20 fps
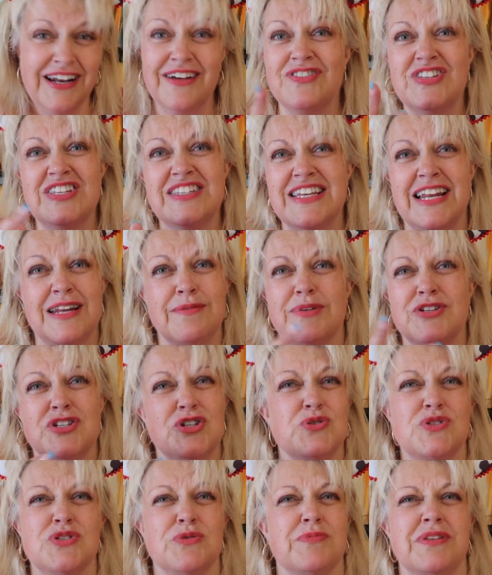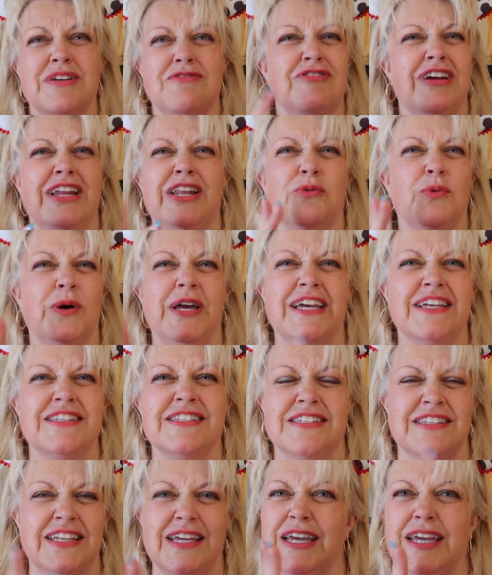I'll have to tell him I do something really
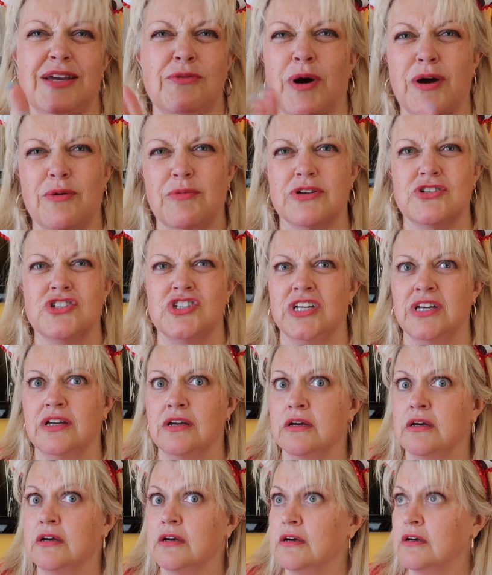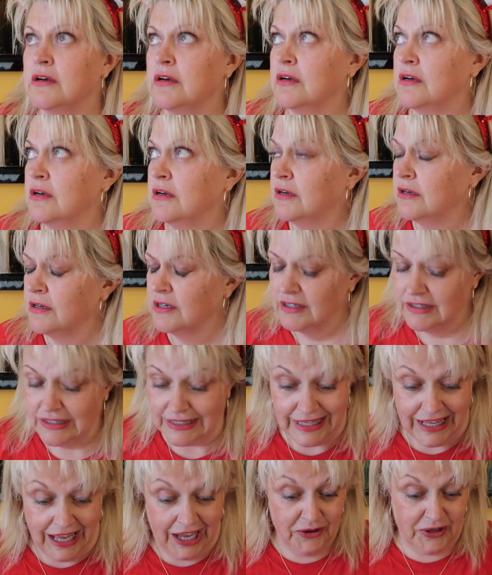weird and he won't watch it.
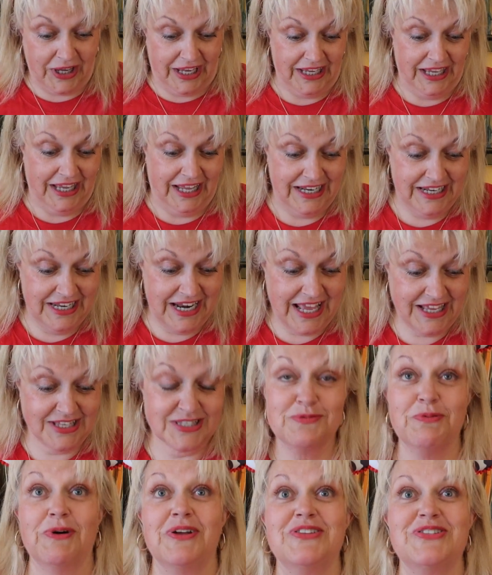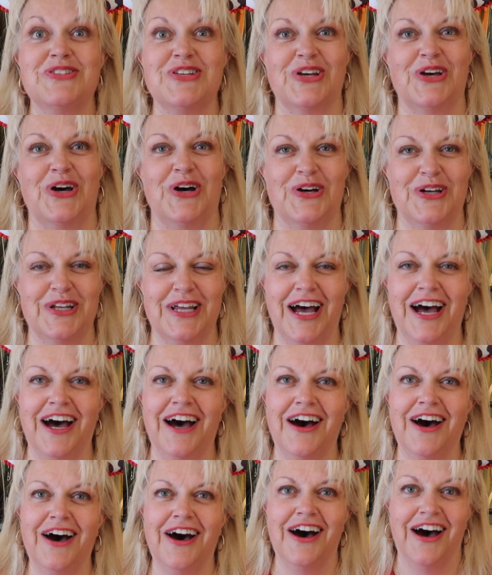Okay, next ones I got.
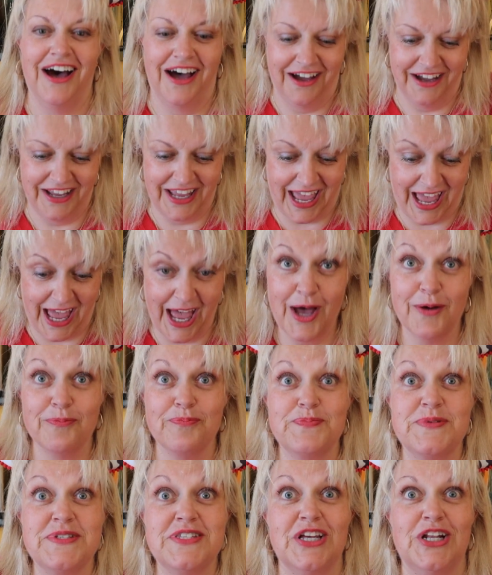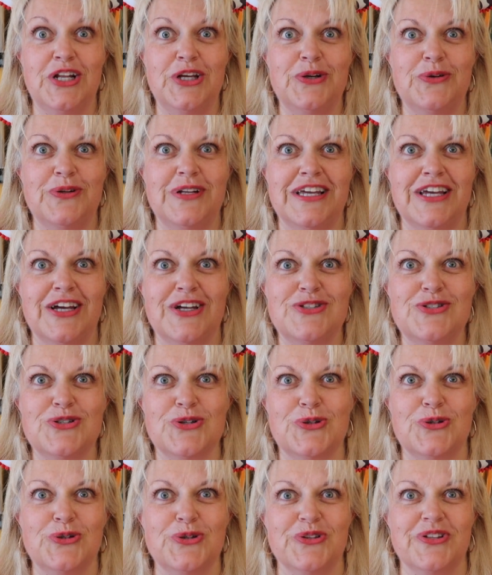I absolutely
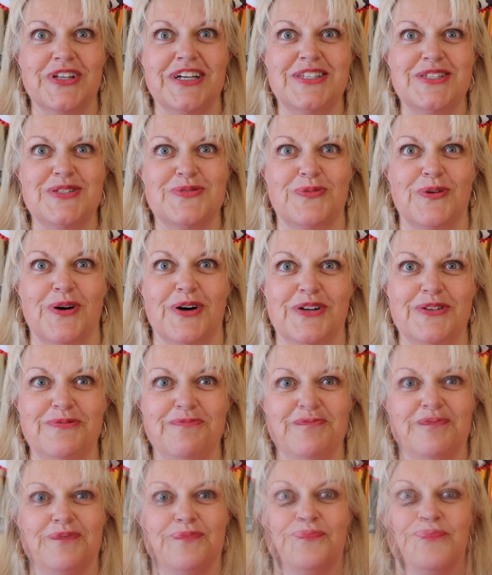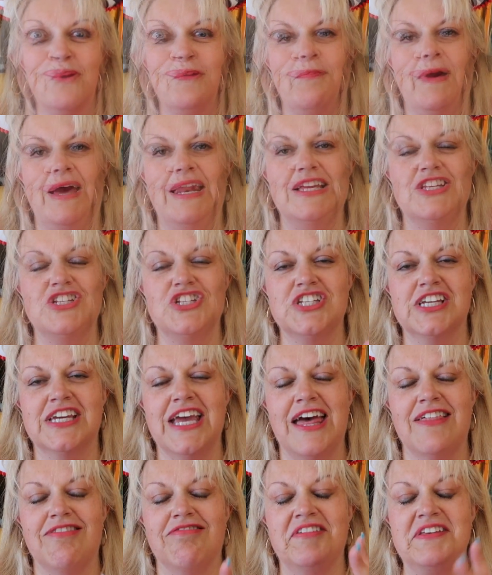adore this one. We managed to
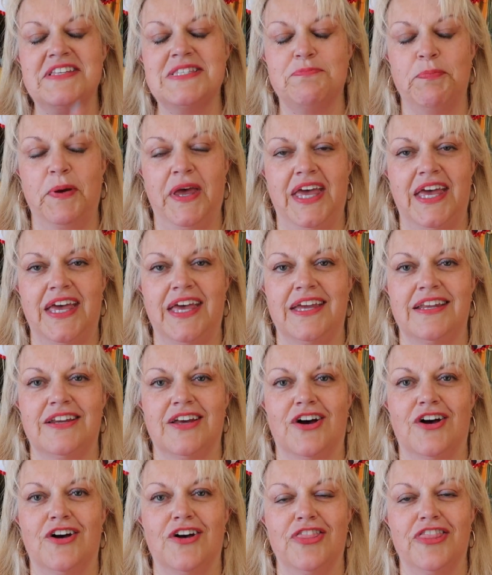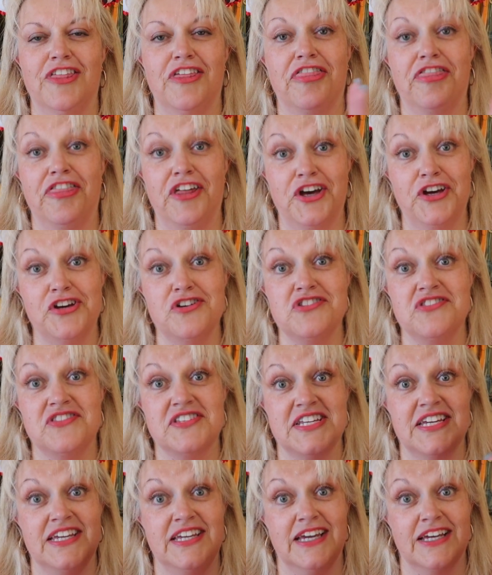get this pin on the
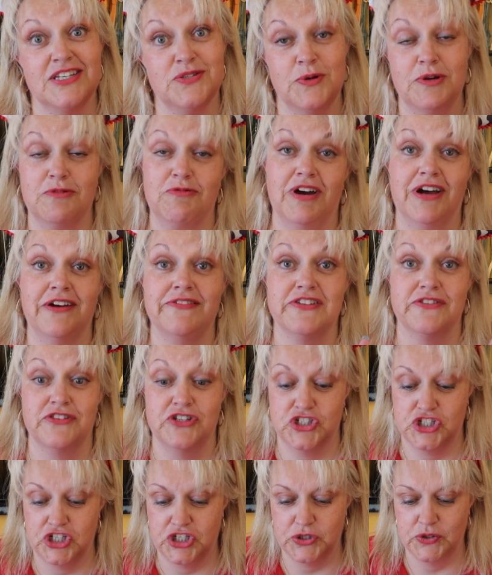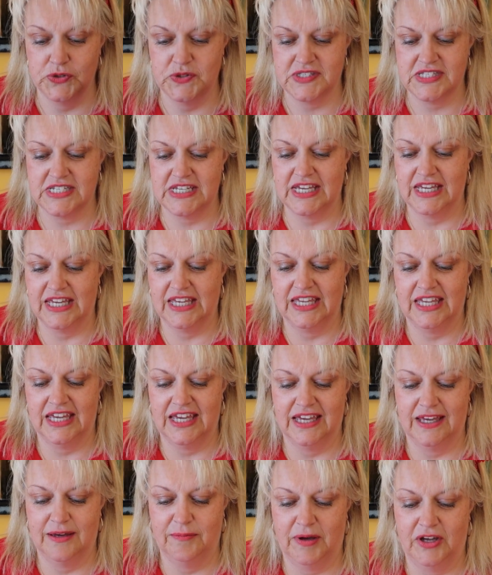Thursday as we arrived on the Tuesday.
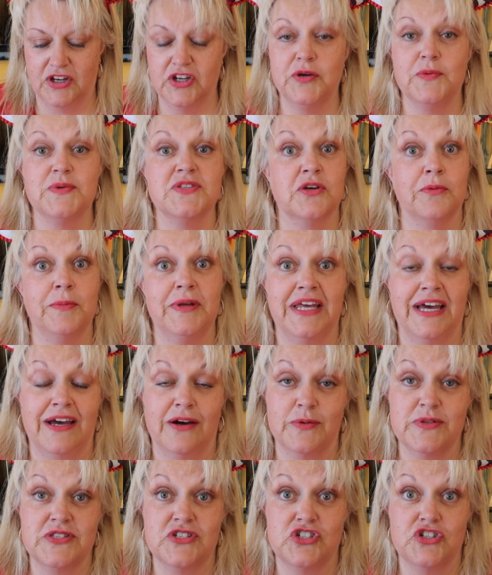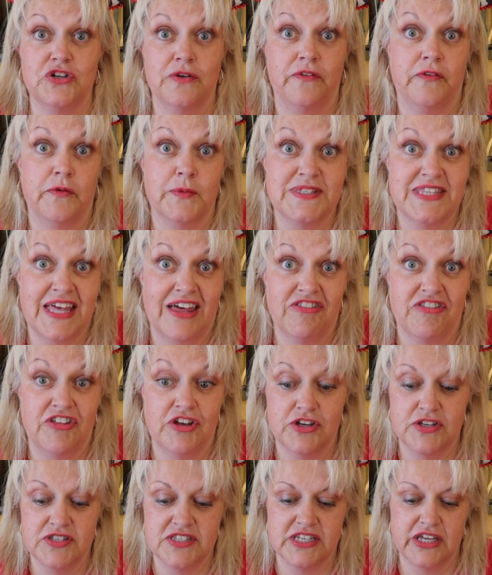I knew it was coming out. I wasn't sure if it was that
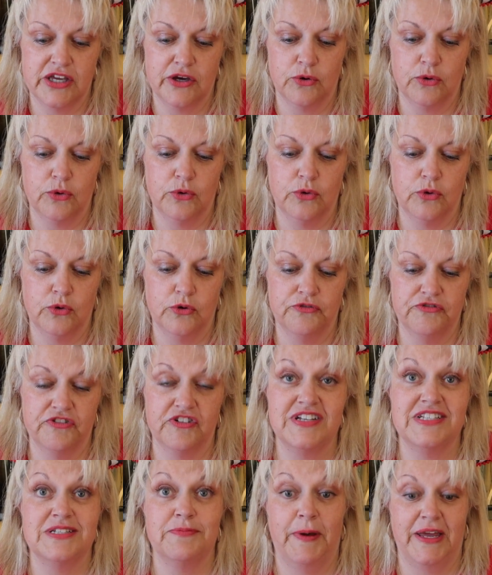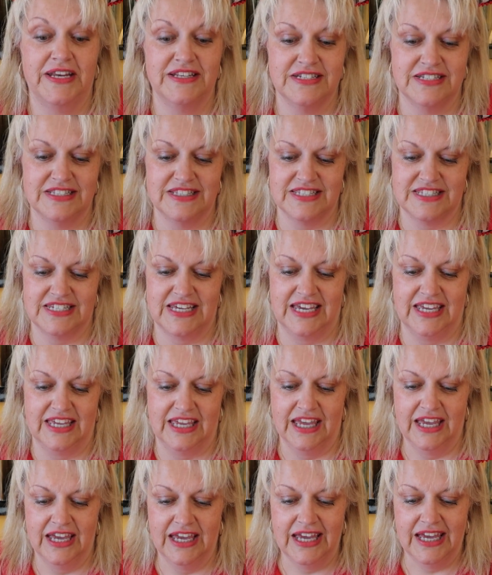Thursday or for Independence Day.